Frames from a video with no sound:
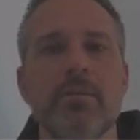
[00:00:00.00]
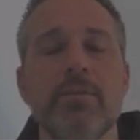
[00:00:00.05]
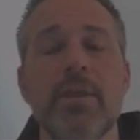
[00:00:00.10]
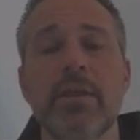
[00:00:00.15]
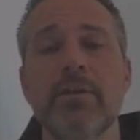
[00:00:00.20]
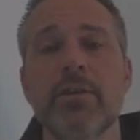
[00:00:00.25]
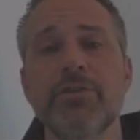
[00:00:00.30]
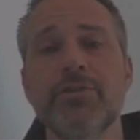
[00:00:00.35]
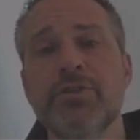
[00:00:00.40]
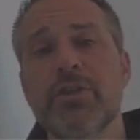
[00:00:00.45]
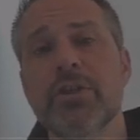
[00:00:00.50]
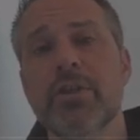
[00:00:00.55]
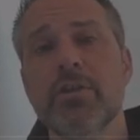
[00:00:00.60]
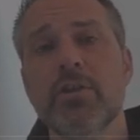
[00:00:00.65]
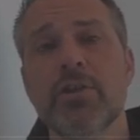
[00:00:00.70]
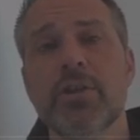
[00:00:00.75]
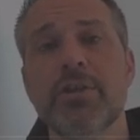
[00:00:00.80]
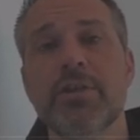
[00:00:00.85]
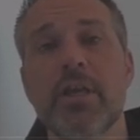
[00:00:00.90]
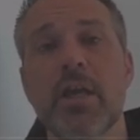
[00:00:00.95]
Then let's take a
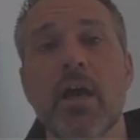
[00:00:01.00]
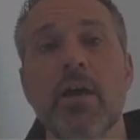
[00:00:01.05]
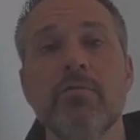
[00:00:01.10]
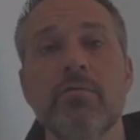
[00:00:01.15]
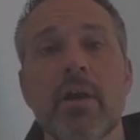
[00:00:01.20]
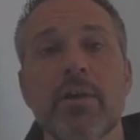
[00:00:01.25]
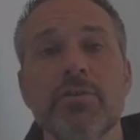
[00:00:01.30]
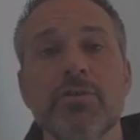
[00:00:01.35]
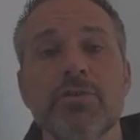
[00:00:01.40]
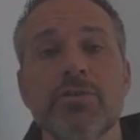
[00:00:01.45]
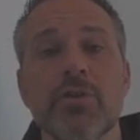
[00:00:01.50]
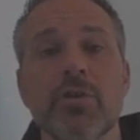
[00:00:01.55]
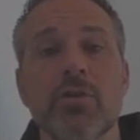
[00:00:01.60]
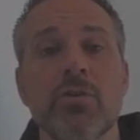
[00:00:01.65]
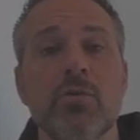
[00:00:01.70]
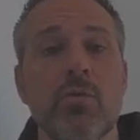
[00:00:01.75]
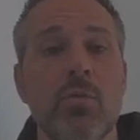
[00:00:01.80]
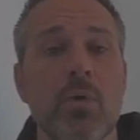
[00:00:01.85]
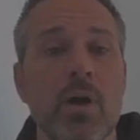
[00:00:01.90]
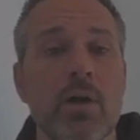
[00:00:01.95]
look at the unregister.
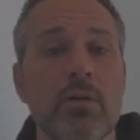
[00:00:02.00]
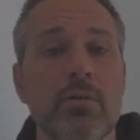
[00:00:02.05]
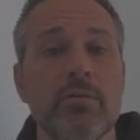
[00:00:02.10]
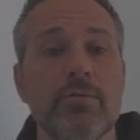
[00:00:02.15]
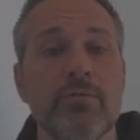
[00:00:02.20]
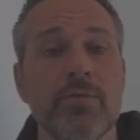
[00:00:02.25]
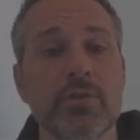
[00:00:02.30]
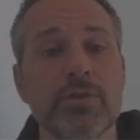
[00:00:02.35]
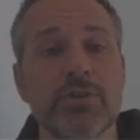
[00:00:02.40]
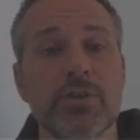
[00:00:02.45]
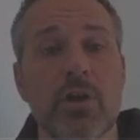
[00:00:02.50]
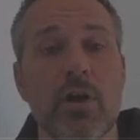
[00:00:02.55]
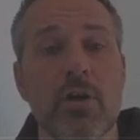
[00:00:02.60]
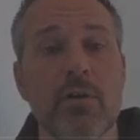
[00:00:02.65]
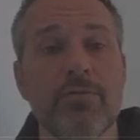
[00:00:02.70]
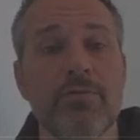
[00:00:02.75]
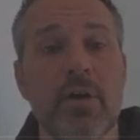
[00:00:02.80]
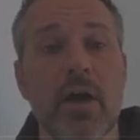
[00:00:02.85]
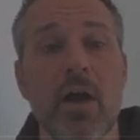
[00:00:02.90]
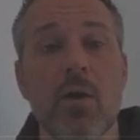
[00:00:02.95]
Well, first
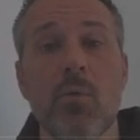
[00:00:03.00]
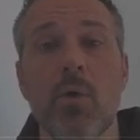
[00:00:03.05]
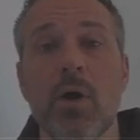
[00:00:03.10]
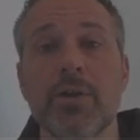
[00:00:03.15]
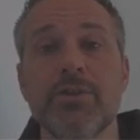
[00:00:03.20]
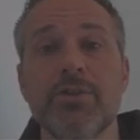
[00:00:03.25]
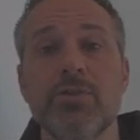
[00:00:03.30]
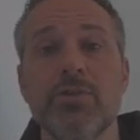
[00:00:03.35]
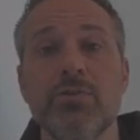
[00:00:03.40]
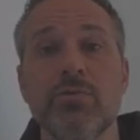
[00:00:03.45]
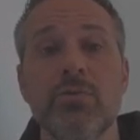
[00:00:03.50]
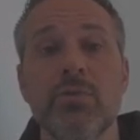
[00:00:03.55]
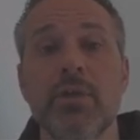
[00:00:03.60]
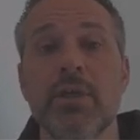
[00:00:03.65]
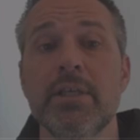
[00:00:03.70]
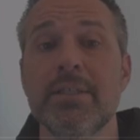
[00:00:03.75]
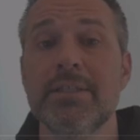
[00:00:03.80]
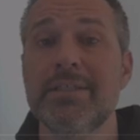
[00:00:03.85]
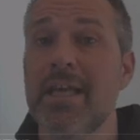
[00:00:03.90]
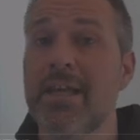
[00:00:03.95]
off, I want to
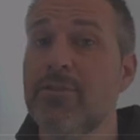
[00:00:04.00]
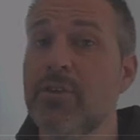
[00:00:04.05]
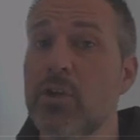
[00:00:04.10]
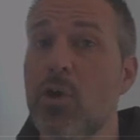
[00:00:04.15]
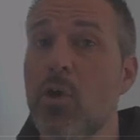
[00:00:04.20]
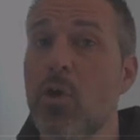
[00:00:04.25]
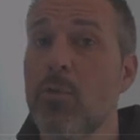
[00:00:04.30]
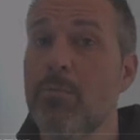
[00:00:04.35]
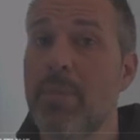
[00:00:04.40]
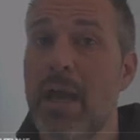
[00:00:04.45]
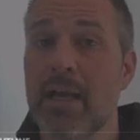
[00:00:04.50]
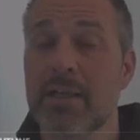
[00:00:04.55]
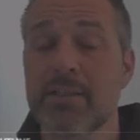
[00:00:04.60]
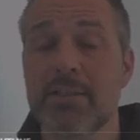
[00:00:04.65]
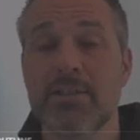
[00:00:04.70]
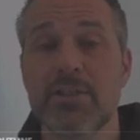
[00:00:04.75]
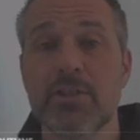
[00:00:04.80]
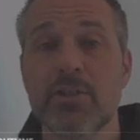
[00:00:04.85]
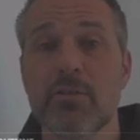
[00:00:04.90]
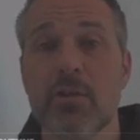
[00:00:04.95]
set the gold back
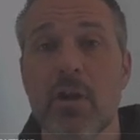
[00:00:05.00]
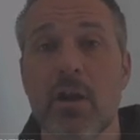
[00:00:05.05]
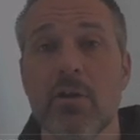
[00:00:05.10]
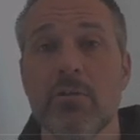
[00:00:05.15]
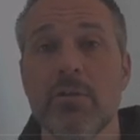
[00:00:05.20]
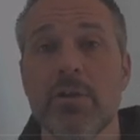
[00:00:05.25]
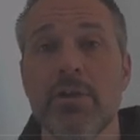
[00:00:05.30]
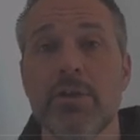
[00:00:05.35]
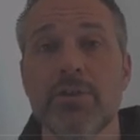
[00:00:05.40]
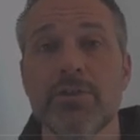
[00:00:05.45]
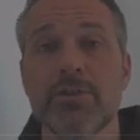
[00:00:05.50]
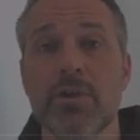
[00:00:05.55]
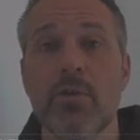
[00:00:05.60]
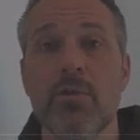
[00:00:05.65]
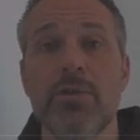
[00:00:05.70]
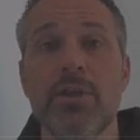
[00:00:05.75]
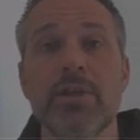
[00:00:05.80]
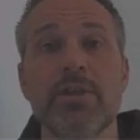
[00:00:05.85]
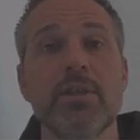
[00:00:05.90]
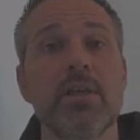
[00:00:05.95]
to zero.
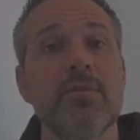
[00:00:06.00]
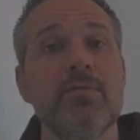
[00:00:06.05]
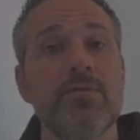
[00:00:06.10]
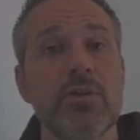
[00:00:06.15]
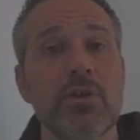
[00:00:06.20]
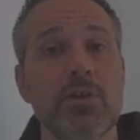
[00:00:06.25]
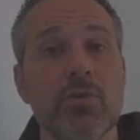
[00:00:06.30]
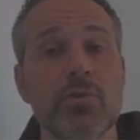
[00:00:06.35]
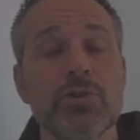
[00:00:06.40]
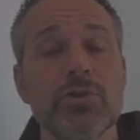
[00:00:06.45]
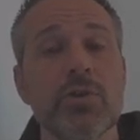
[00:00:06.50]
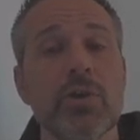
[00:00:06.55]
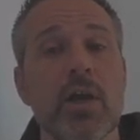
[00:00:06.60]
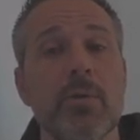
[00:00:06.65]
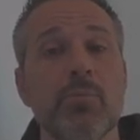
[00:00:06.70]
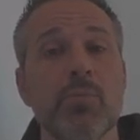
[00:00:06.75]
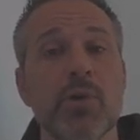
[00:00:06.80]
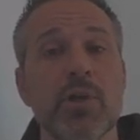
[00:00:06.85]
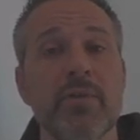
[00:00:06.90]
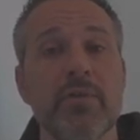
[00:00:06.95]
So if the user
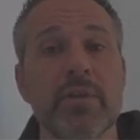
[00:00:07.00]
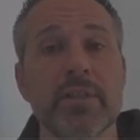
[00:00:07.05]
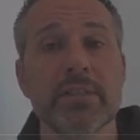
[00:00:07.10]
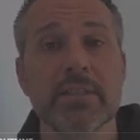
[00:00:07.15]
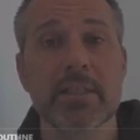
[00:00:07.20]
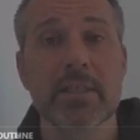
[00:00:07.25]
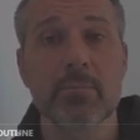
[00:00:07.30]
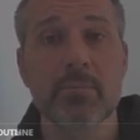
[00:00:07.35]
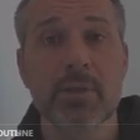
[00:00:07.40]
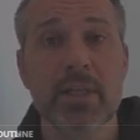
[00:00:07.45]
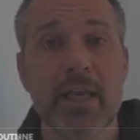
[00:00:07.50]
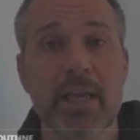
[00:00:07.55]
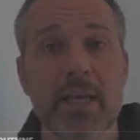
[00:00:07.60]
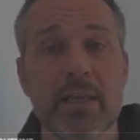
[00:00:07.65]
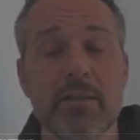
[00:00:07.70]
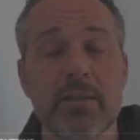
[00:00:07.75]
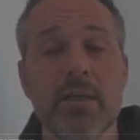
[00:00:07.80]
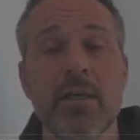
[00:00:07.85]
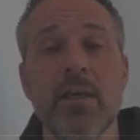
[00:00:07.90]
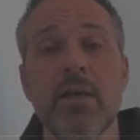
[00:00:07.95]
had previously
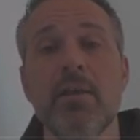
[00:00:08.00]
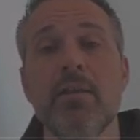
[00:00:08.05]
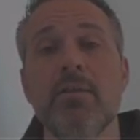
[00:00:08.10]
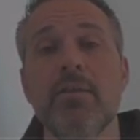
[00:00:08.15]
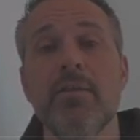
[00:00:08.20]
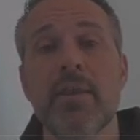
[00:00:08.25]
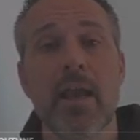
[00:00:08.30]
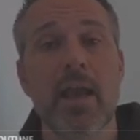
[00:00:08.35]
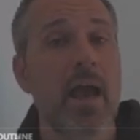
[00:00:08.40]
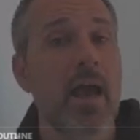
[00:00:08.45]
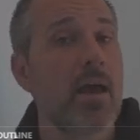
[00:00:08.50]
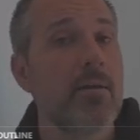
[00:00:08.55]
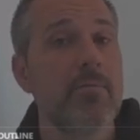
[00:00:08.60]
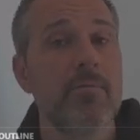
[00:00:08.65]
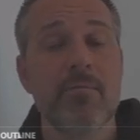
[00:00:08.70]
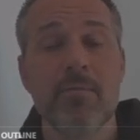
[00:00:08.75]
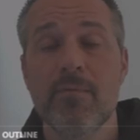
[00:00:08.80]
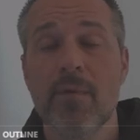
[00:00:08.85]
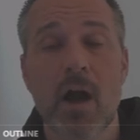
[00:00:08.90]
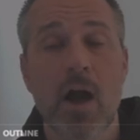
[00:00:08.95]
played, they
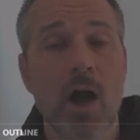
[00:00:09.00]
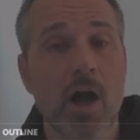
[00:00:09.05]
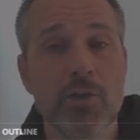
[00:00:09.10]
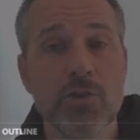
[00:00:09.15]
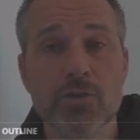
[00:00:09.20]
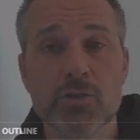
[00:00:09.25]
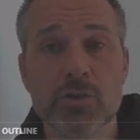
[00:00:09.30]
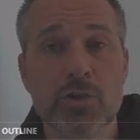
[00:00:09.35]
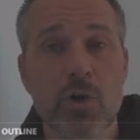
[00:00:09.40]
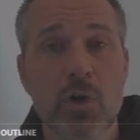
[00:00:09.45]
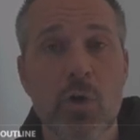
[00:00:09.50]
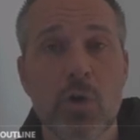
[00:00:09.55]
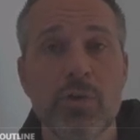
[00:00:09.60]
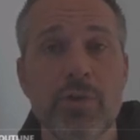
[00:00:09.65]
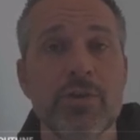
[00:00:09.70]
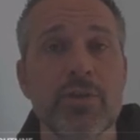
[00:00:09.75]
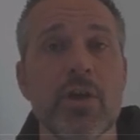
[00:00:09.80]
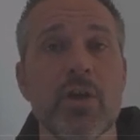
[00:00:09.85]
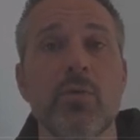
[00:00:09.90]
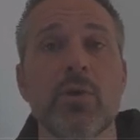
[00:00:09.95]
had 100 gold
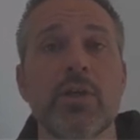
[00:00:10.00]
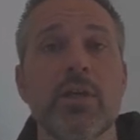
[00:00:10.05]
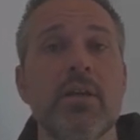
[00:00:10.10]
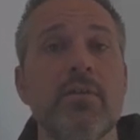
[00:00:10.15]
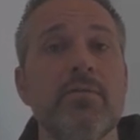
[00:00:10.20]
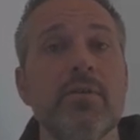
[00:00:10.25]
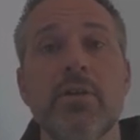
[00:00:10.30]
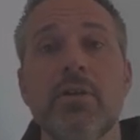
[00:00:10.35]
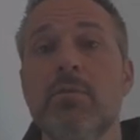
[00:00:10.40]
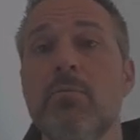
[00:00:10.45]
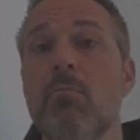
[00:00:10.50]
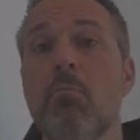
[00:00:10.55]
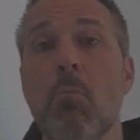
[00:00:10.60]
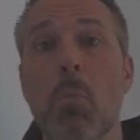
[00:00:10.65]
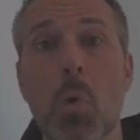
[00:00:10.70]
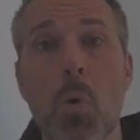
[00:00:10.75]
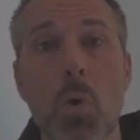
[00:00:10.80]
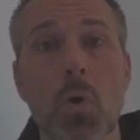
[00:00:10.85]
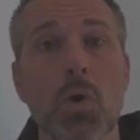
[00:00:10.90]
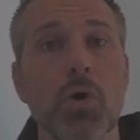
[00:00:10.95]
that they were given,
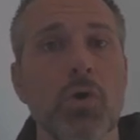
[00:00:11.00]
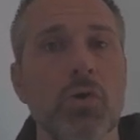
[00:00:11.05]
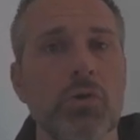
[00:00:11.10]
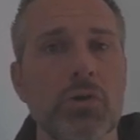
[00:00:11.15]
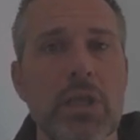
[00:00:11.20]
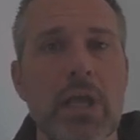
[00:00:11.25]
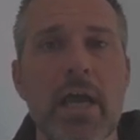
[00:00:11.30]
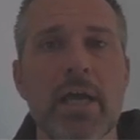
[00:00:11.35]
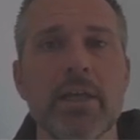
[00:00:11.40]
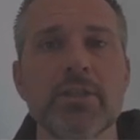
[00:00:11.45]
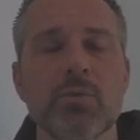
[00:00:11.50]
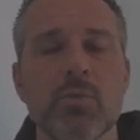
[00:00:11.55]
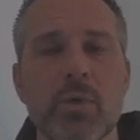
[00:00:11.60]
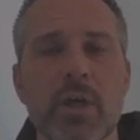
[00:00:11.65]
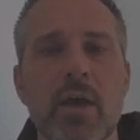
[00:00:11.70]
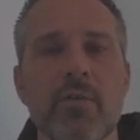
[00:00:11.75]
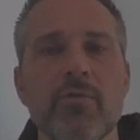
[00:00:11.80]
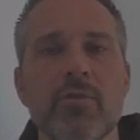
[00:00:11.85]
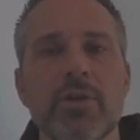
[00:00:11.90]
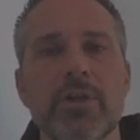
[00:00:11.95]
more or less,
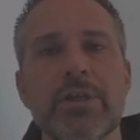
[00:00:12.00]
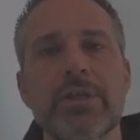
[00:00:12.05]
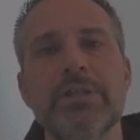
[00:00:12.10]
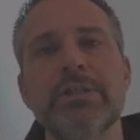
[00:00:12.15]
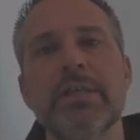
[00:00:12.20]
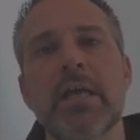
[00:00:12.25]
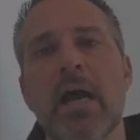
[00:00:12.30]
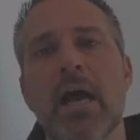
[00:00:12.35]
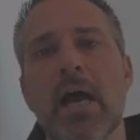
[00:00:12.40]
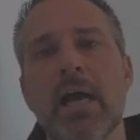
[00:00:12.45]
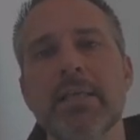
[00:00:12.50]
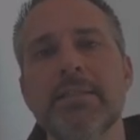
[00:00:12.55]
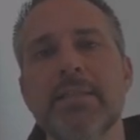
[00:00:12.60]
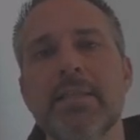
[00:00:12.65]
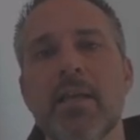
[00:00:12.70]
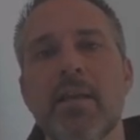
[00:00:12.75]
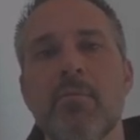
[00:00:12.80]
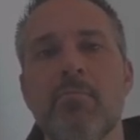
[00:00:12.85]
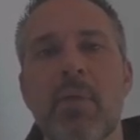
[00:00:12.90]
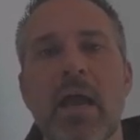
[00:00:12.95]
whatever it is, I
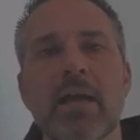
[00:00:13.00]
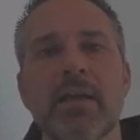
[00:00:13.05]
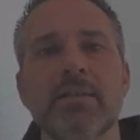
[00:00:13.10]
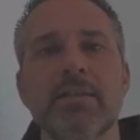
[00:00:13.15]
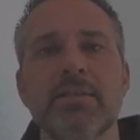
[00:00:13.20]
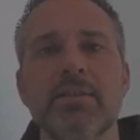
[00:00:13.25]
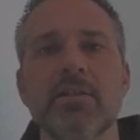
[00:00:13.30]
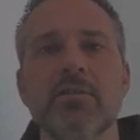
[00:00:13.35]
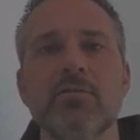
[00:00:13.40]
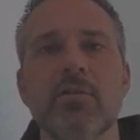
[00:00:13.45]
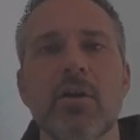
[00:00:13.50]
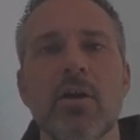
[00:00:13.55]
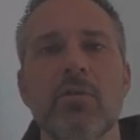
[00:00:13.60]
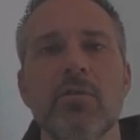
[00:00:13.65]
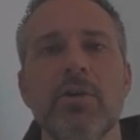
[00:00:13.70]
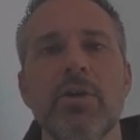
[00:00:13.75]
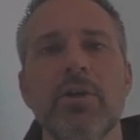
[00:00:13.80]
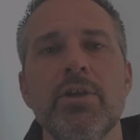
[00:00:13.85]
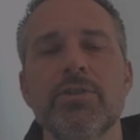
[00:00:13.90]
set it back to zero.